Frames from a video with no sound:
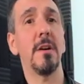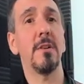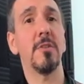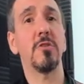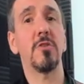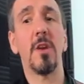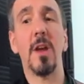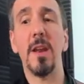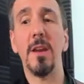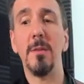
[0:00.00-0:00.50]

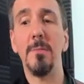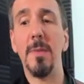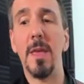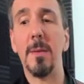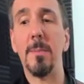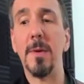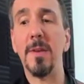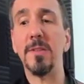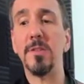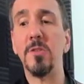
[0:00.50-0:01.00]
Try to
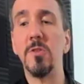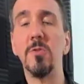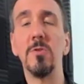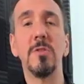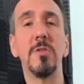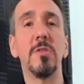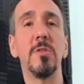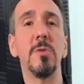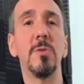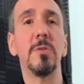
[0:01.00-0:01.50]
make my
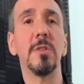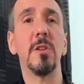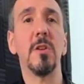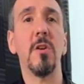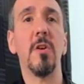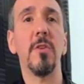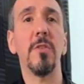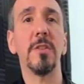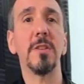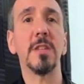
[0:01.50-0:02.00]
students use it
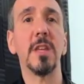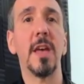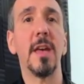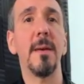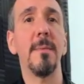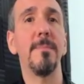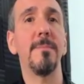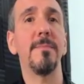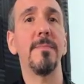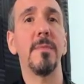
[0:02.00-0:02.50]
all the
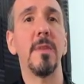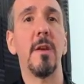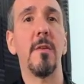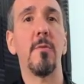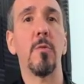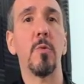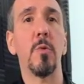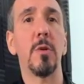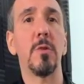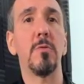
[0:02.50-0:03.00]
time.
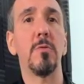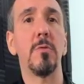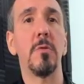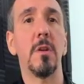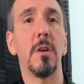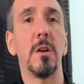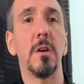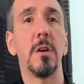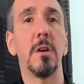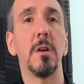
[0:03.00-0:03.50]
Everyone,
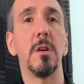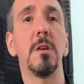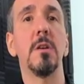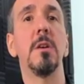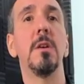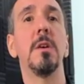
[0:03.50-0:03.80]
of